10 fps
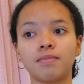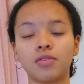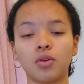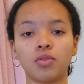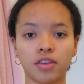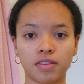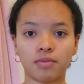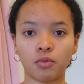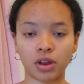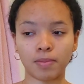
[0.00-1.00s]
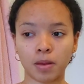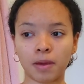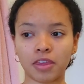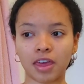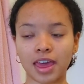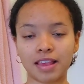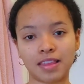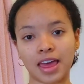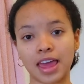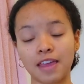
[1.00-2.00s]
So this, what I mean by that is
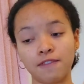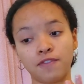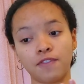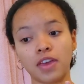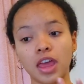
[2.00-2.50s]
that if